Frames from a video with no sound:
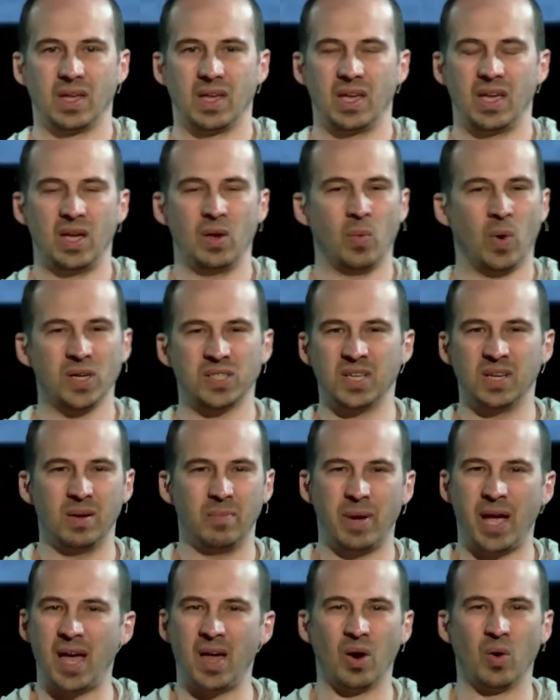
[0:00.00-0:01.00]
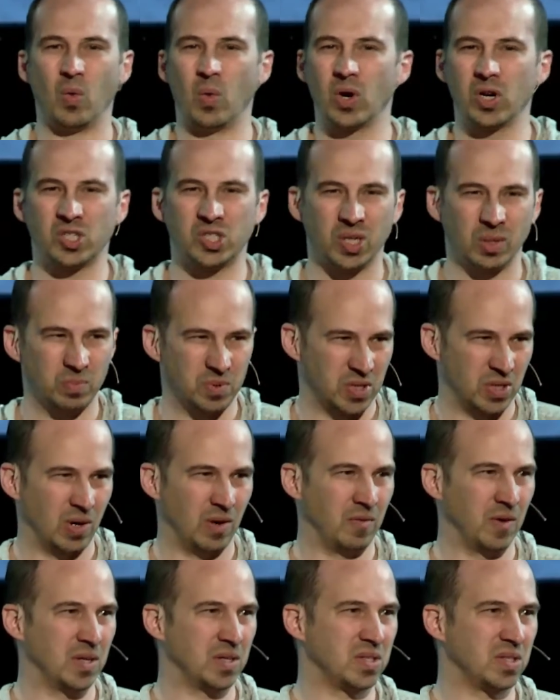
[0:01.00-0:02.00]
it wasn't about a worship
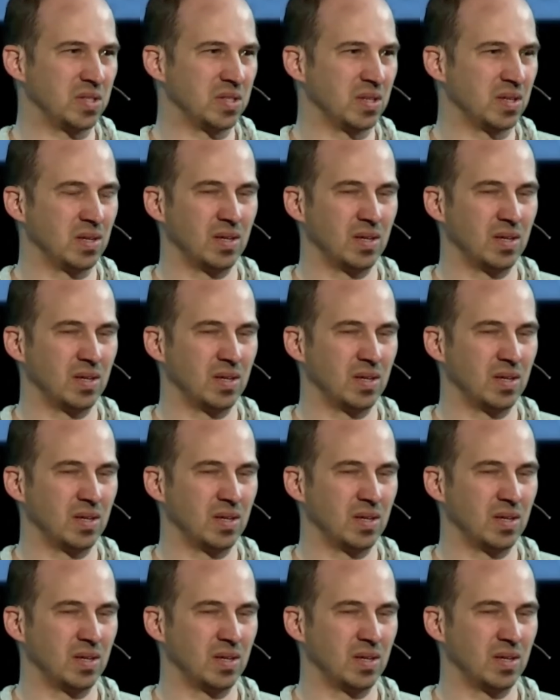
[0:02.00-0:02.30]
service.